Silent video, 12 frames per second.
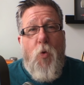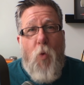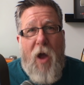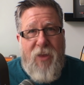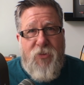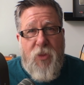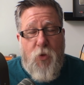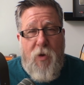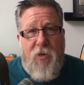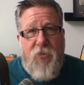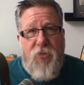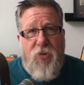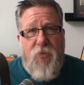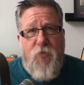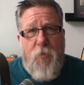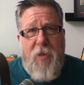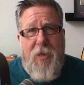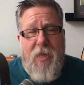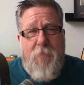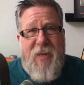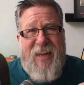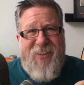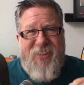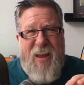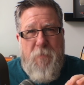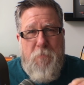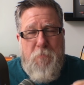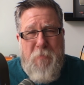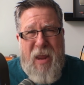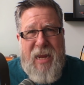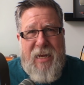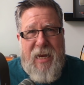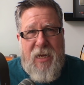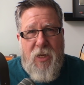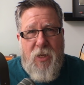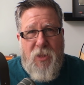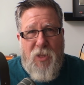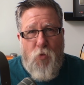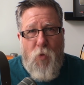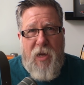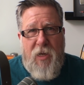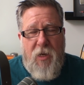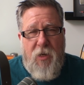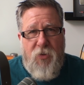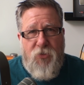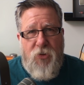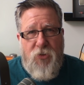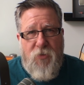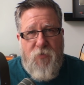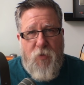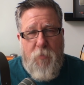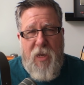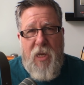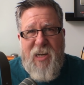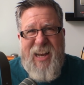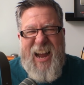Why is it the right decision for me? Because I made it the right decision for me.